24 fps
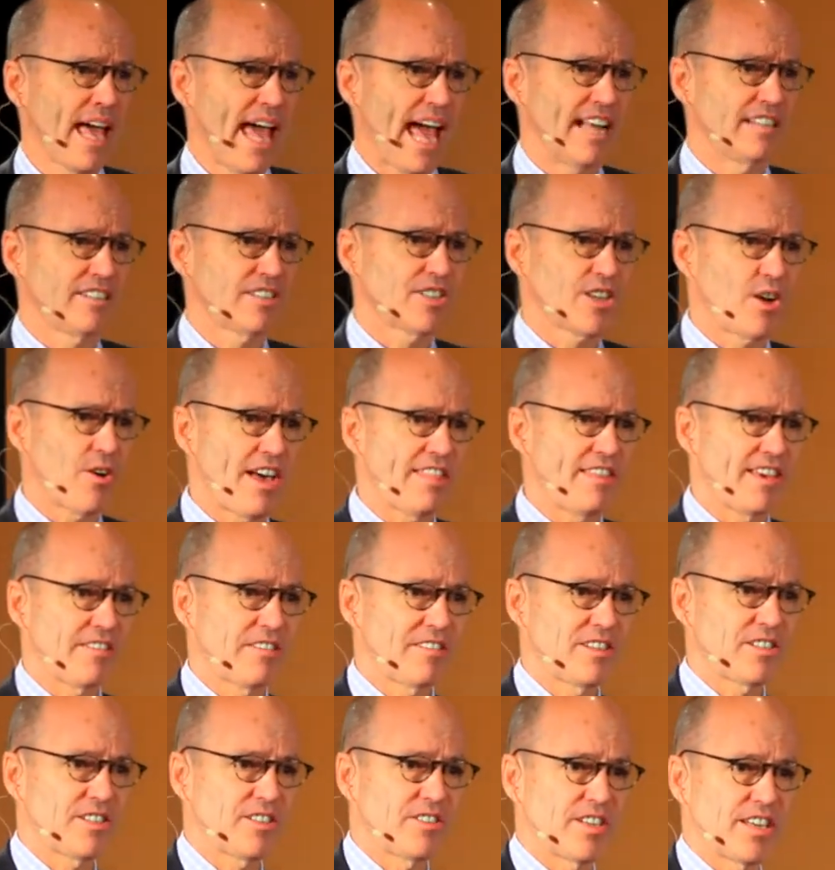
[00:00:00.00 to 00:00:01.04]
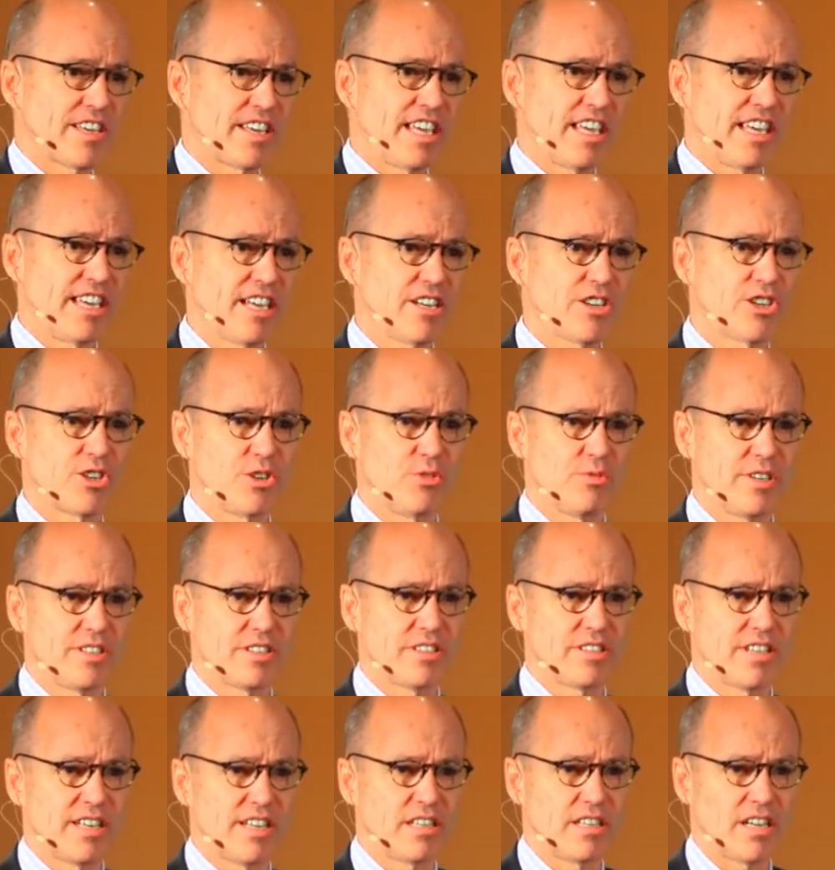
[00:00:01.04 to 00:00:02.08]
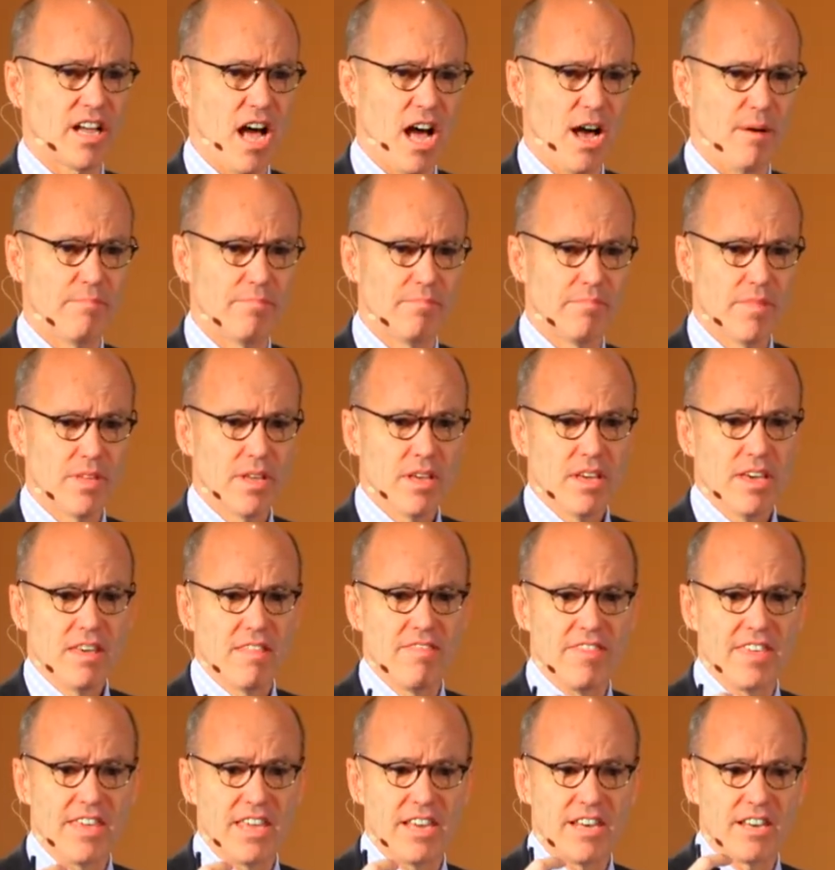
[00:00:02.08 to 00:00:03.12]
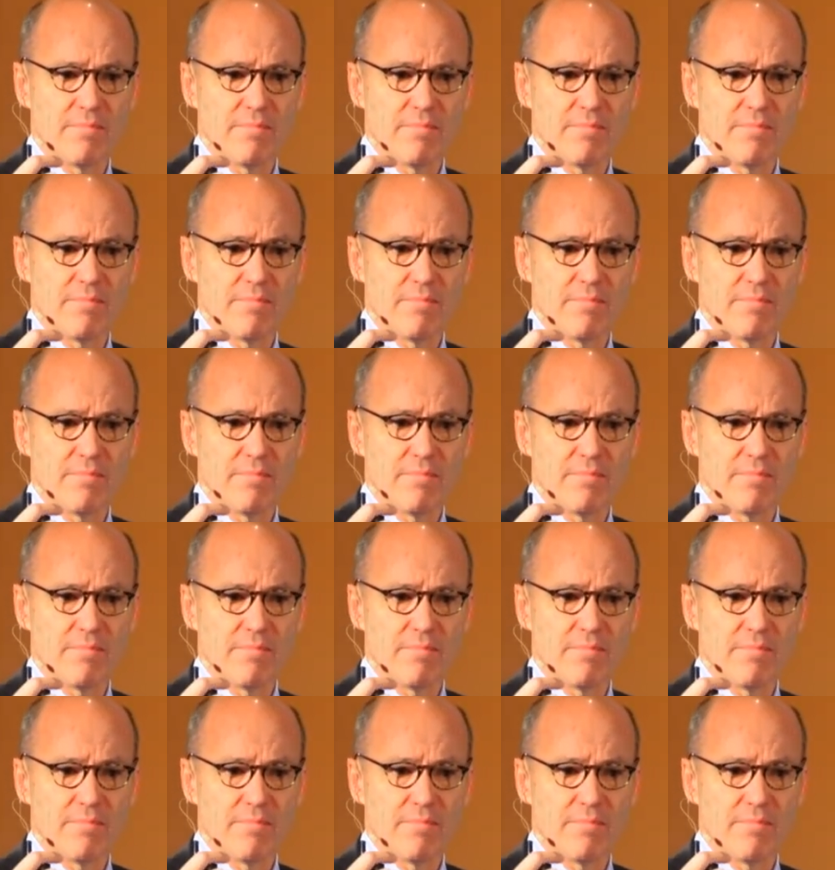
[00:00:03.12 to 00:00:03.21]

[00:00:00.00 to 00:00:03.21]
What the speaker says: And so I think this is a key issue, is that the